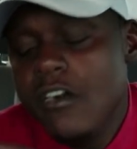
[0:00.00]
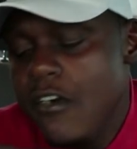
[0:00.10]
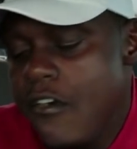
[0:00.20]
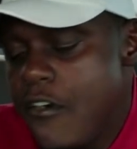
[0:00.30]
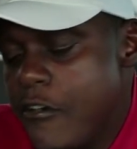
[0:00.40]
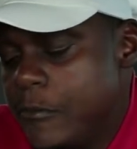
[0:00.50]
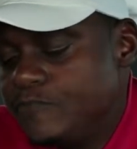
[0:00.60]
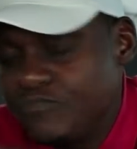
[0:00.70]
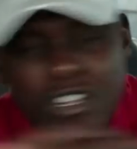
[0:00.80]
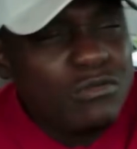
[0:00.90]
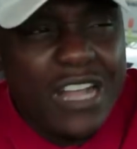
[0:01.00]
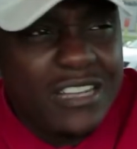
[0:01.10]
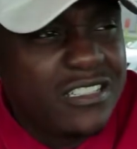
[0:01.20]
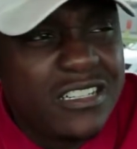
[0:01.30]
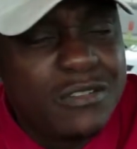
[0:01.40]
um, it was
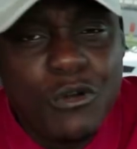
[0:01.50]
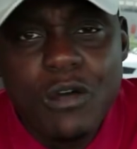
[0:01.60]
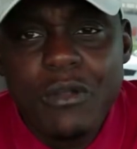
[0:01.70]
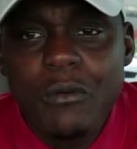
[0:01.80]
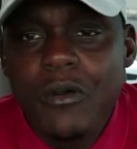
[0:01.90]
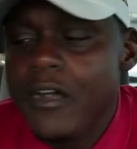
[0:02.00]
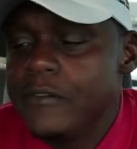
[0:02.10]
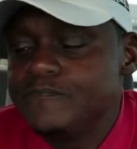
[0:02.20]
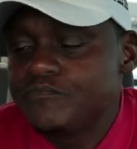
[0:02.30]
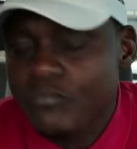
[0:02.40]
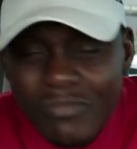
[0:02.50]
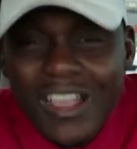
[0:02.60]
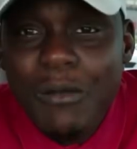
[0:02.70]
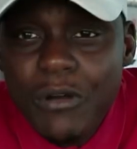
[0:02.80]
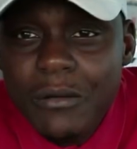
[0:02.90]
like 10 in the morning when I woke up.
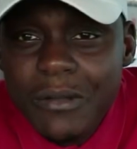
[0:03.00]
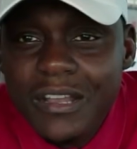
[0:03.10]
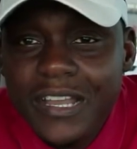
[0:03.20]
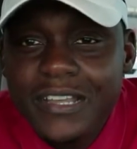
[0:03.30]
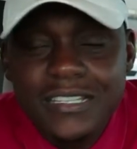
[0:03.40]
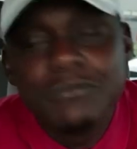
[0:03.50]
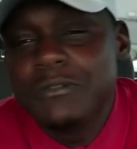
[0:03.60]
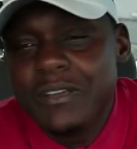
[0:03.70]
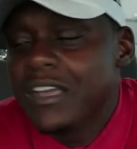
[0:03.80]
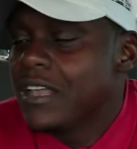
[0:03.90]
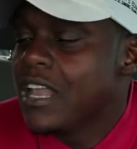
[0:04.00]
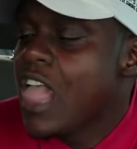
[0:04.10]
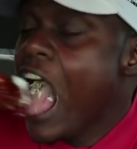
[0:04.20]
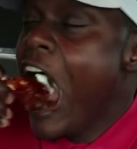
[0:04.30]
I woke up kind of late because I went to bed kind of late.